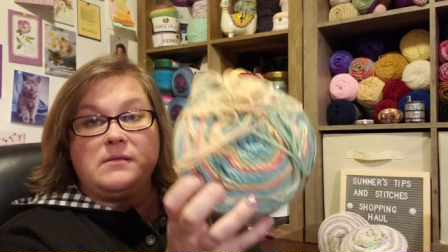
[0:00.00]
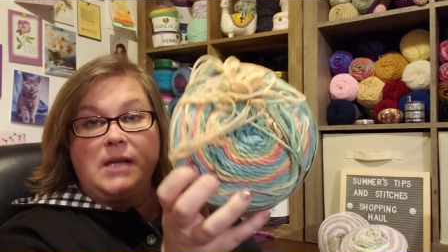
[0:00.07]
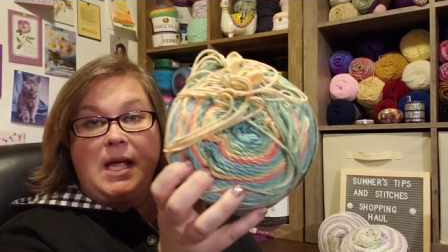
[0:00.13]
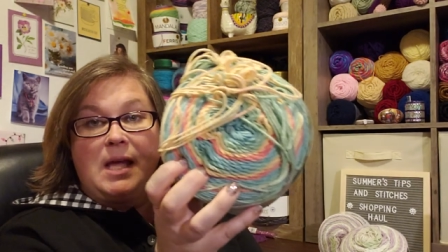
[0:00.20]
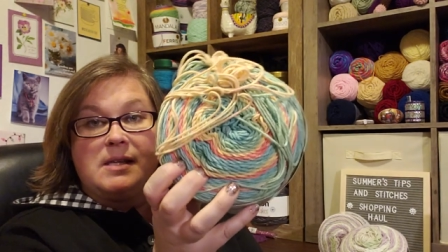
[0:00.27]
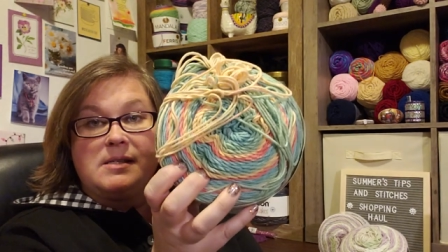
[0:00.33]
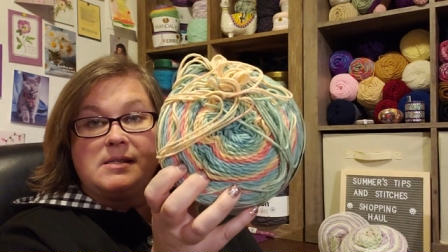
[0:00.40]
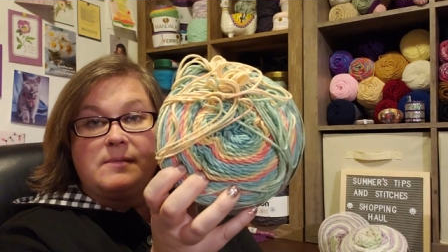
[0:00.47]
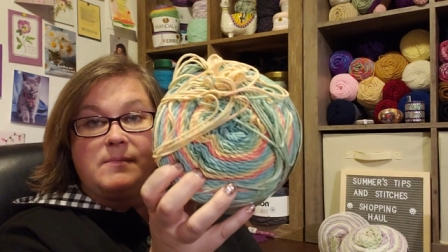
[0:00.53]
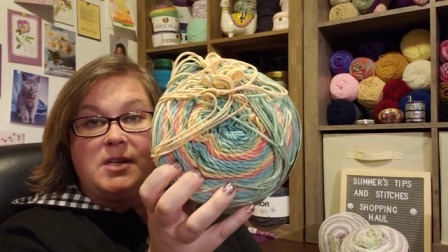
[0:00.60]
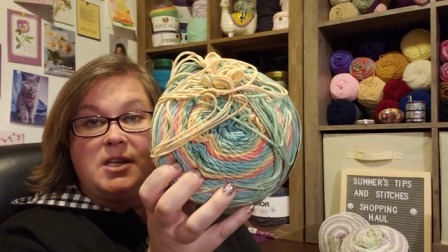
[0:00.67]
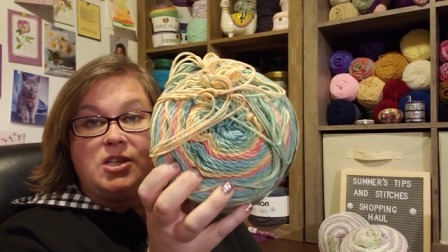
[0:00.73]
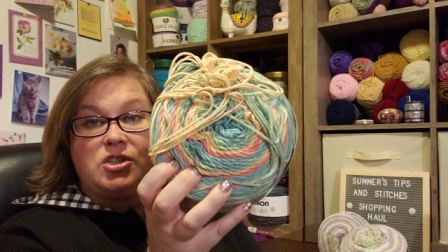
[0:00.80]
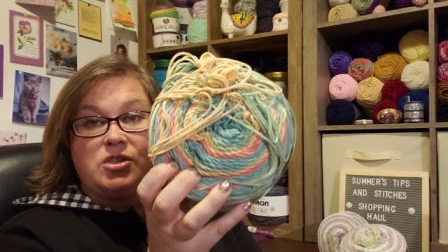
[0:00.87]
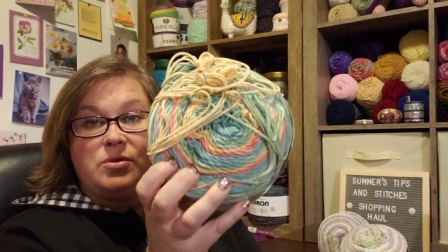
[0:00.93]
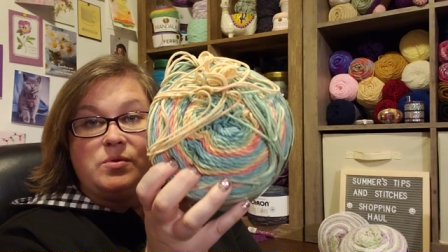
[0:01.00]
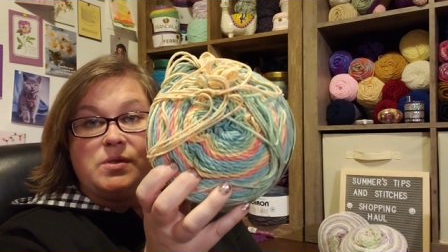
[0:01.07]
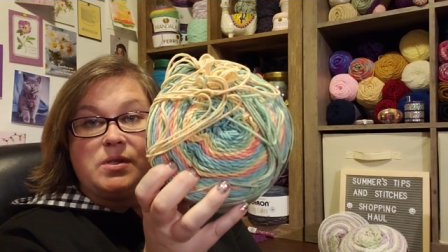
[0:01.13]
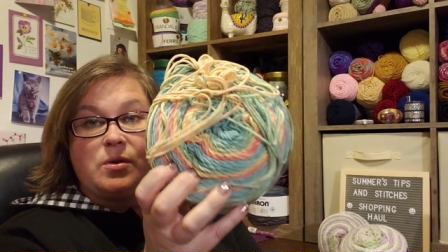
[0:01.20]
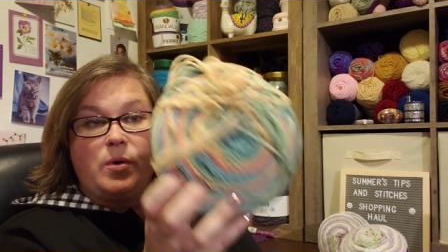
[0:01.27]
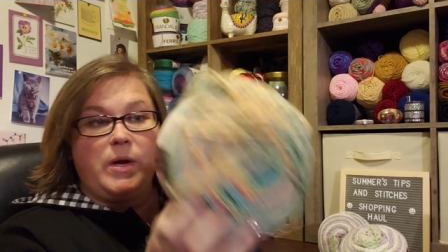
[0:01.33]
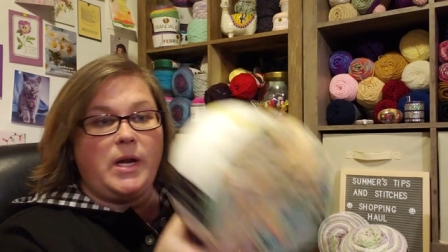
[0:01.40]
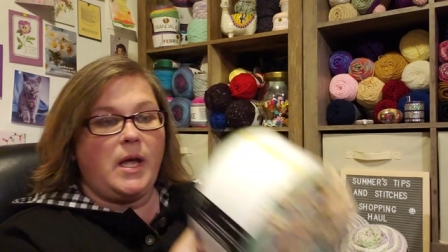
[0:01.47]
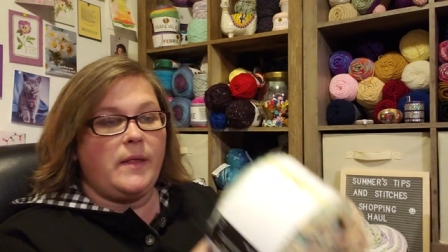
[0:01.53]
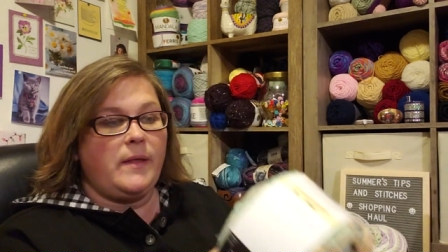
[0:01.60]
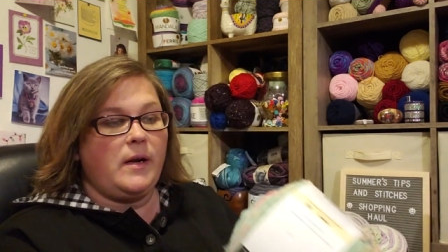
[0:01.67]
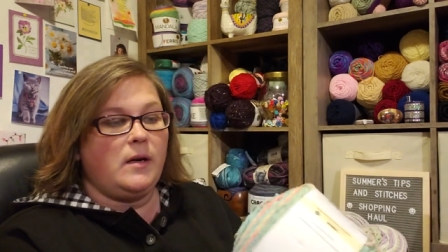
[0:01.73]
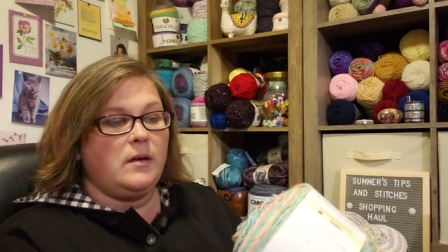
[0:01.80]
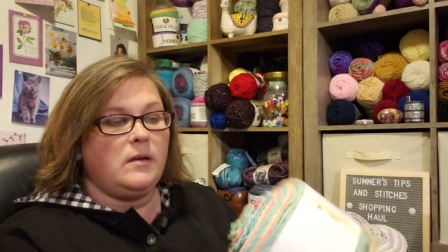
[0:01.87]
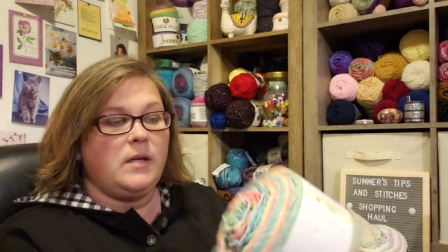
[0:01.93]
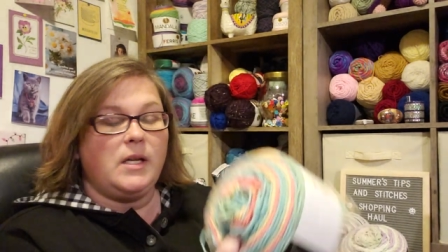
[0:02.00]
has some issues going on there.